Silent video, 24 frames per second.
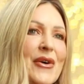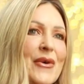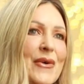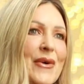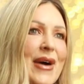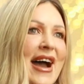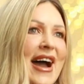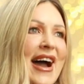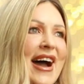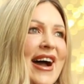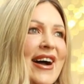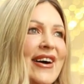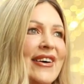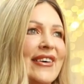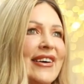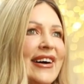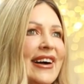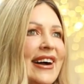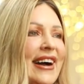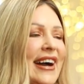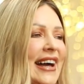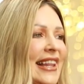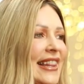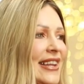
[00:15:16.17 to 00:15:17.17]
Wow,
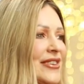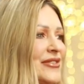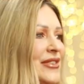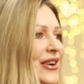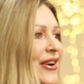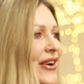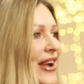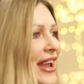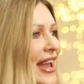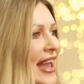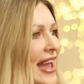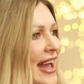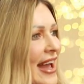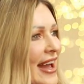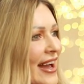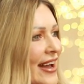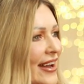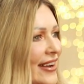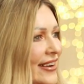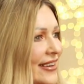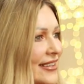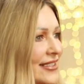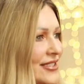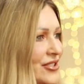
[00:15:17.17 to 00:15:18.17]
I love going
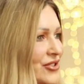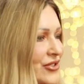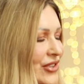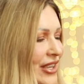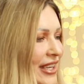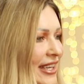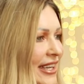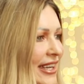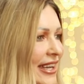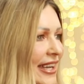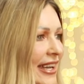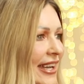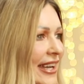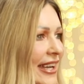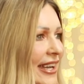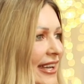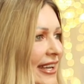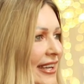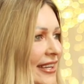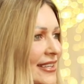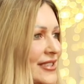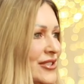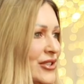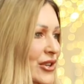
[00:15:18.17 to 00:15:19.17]
out,
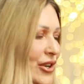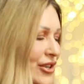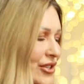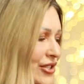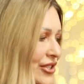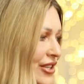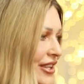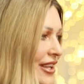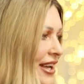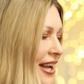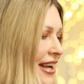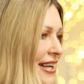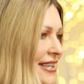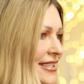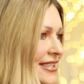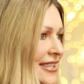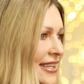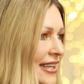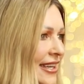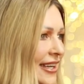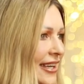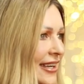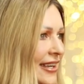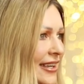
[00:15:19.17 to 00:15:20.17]
drinking,
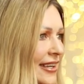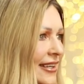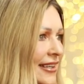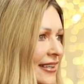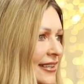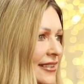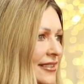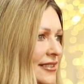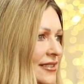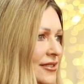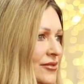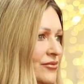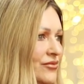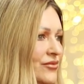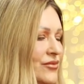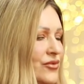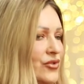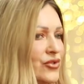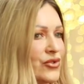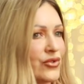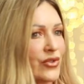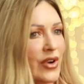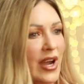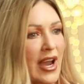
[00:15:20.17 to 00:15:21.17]
socializing,
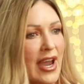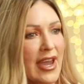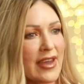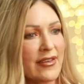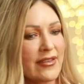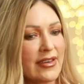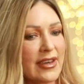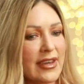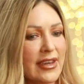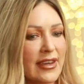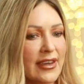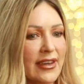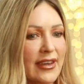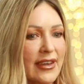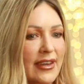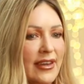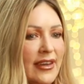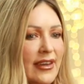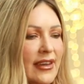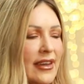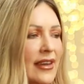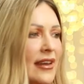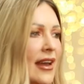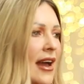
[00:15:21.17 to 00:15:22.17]

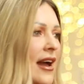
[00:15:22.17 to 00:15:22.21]
driving.